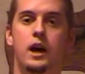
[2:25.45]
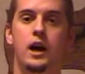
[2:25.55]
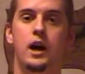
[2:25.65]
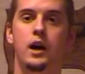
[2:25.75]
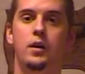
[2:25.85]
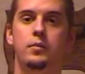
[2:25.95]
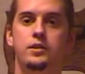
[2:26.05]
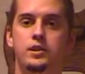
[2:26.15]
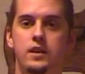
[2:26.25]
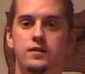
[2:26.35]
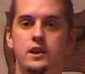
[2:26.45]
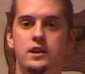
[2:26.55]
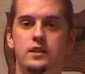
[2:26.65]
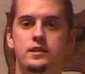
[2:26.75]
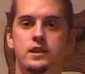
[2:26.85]
The safety
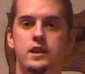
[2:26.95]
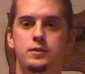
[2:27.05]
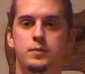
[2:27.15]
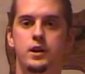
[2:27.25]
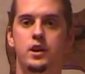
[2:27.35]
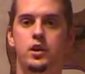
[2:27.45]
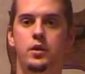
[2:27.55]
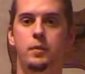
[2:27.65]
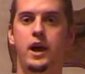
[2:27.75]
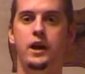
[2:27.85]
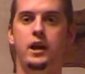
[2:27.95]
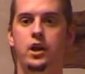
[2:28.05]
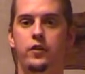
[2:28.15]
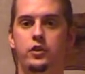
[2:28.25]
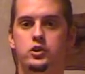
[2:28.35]
is here on the back and
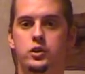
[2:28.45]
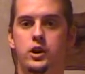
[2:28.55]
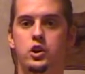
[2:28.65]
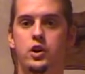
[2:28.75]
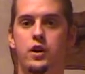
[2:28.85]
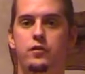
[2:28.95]
on the trigger.